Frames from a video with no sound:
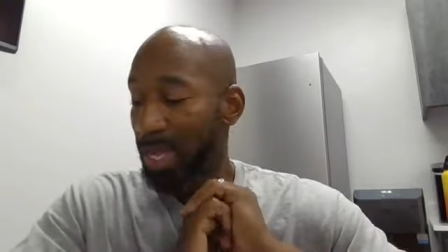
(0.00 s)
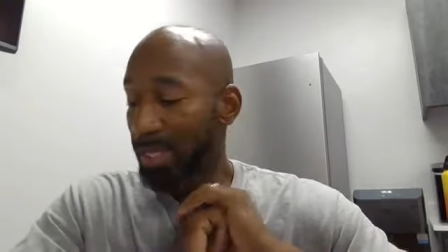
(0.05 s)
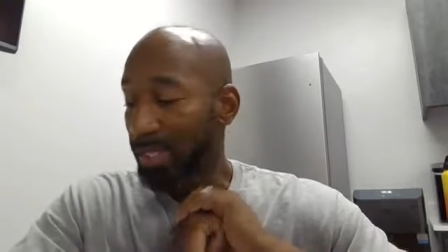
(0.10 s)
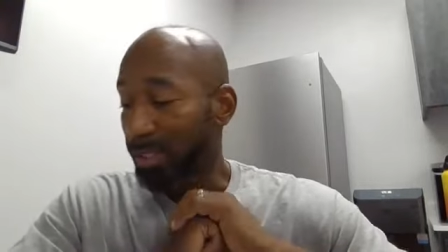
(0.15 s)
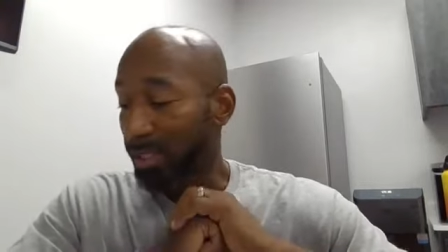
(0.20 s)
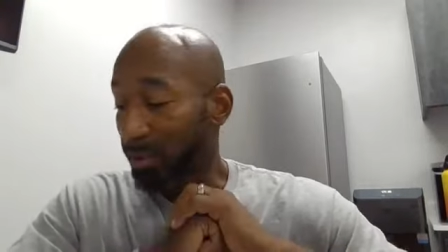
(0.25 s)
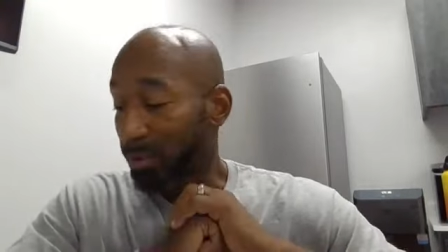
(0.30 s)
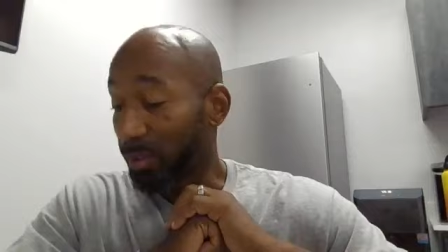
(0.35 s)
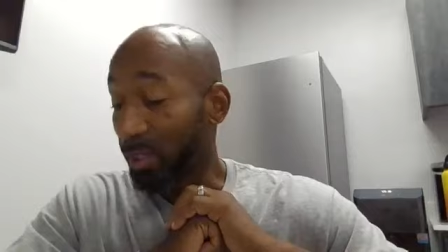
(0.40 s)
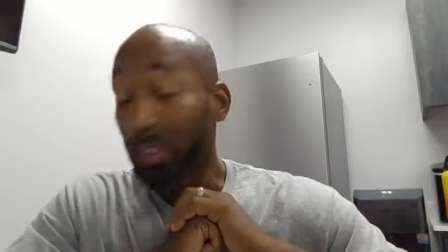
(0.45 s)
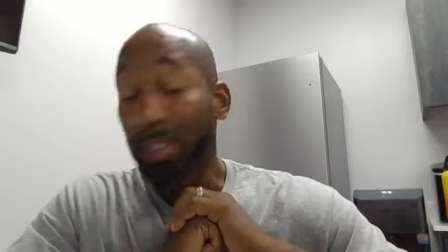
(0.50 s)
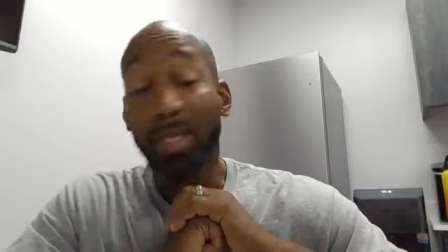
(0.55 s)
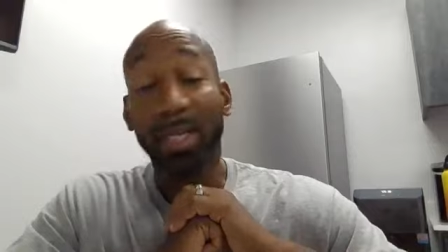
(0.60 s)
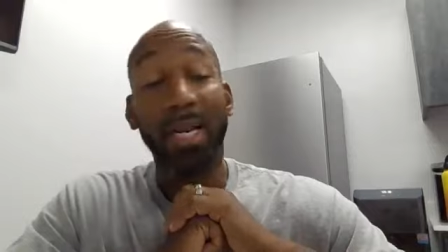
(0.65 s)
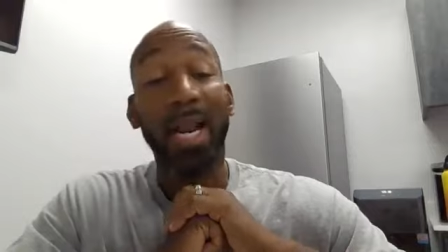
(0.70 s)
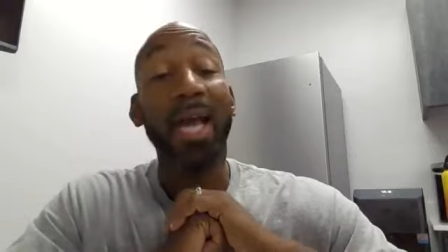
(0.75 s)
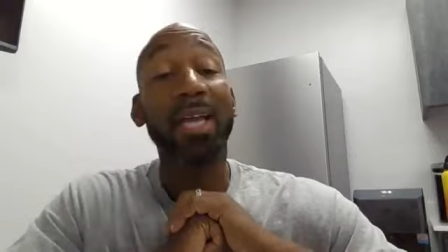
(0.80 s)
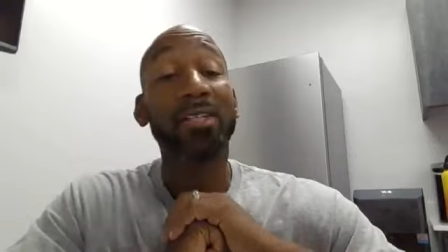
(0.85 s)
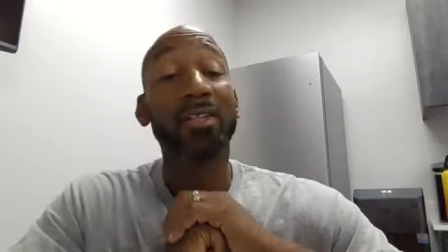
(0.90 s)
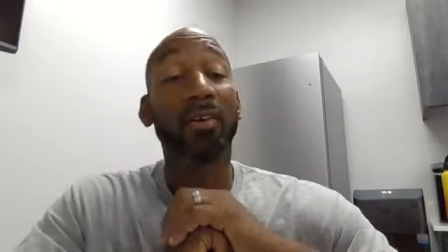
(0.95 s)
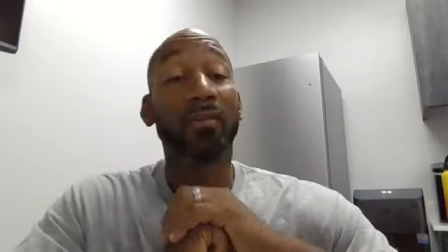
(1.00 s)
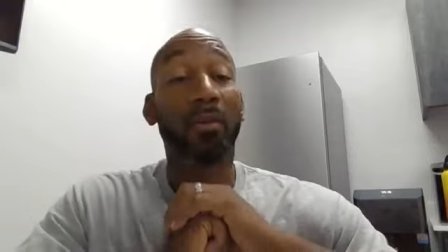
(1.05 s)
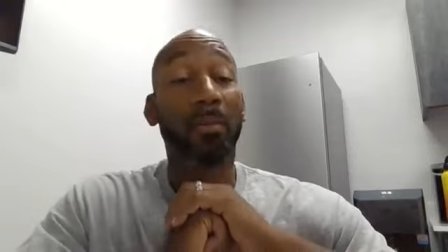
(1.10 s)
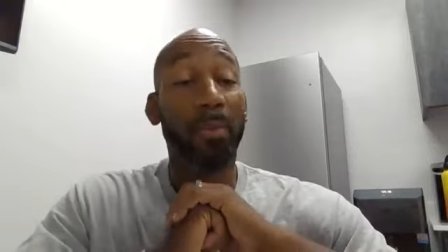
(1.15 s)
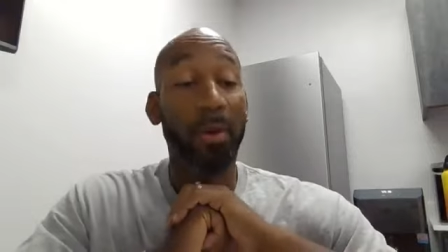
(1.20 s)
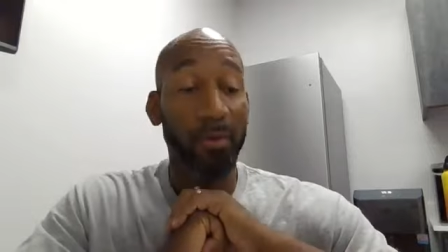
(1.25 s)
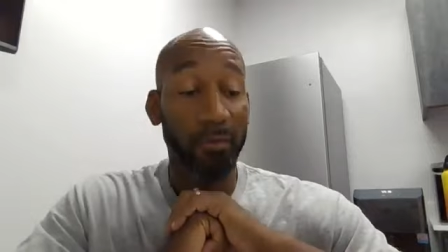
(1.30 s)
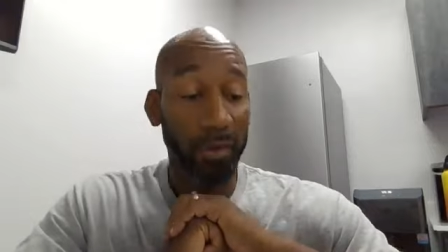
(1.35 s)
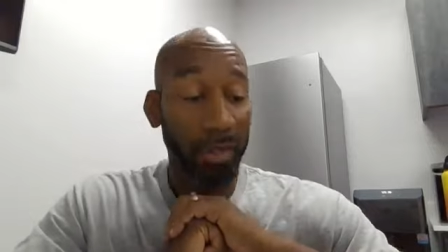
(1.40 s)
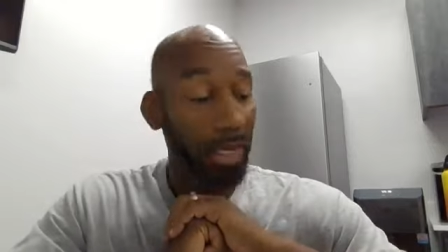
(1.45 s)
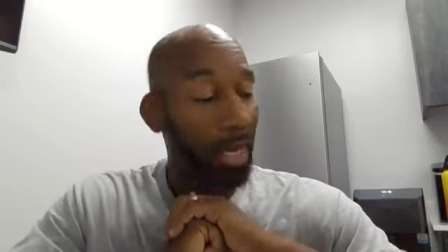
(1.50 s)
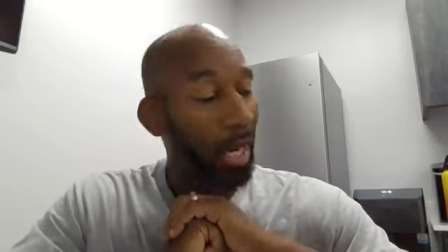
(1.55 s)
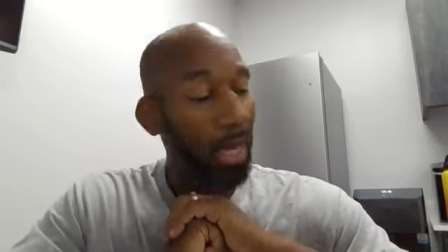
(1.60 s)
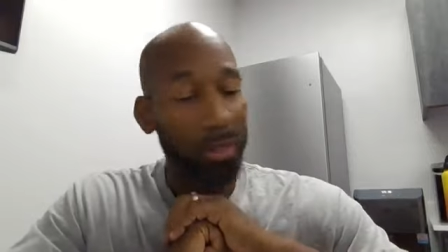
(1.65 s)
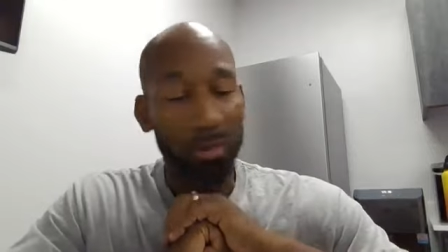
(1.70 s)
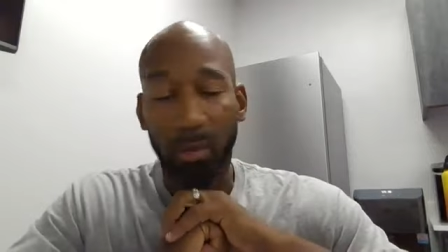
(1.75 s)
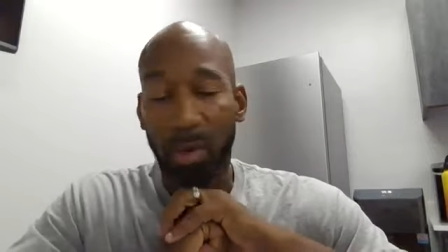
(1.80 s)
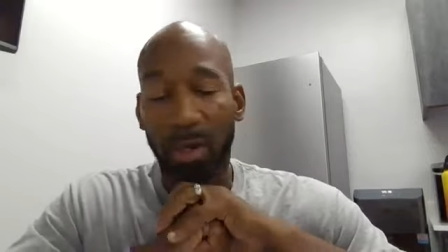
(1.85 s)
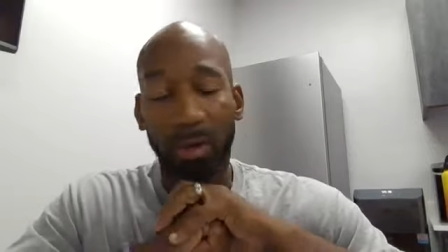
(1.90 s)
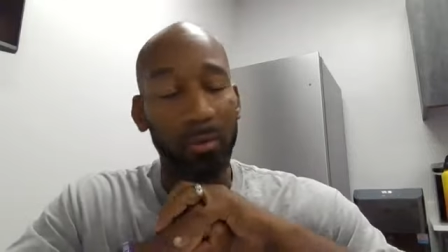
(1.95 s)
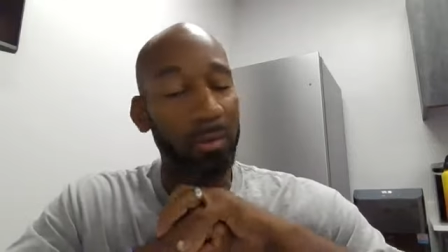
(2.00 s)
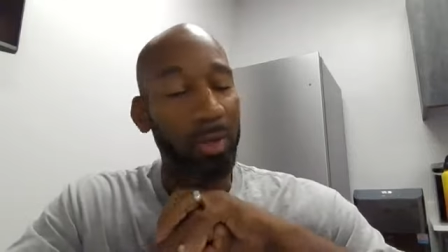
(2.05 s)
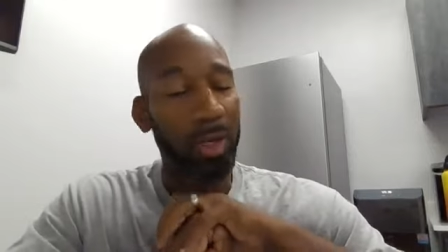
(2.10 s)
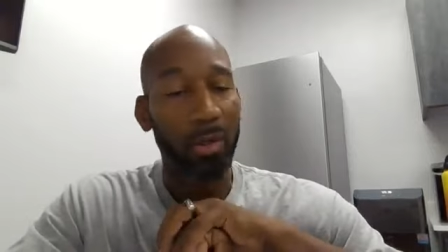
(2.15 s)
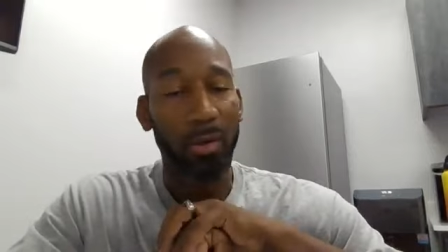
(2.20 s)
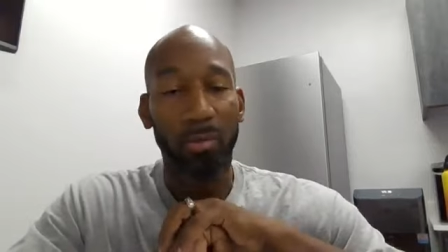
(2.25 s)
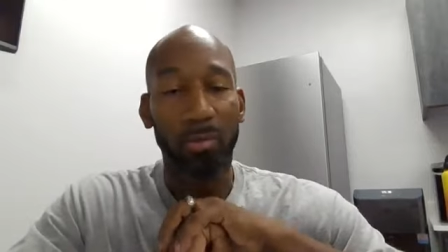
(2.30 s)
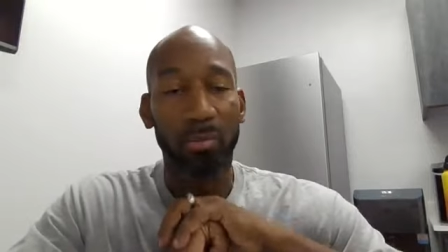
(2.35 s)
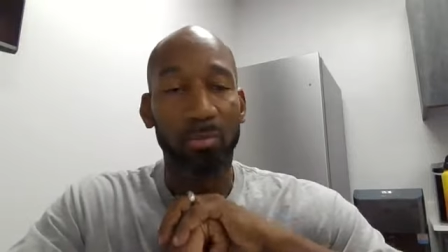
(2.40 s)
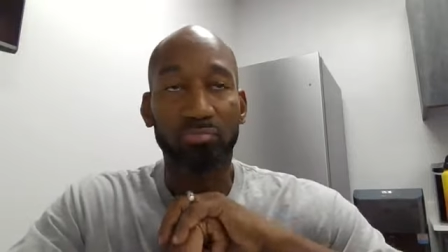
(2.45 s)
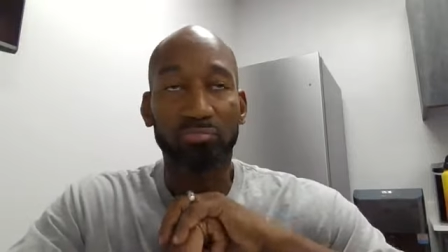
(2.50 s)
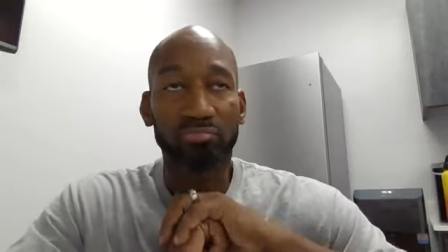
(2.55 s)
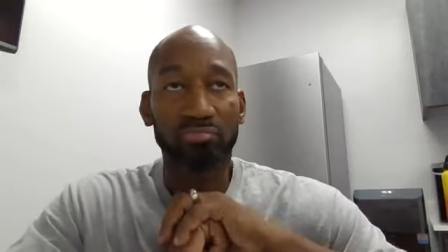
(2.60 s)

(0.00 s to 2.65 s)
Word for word: So again, I serve a perfect God, so I don't I don't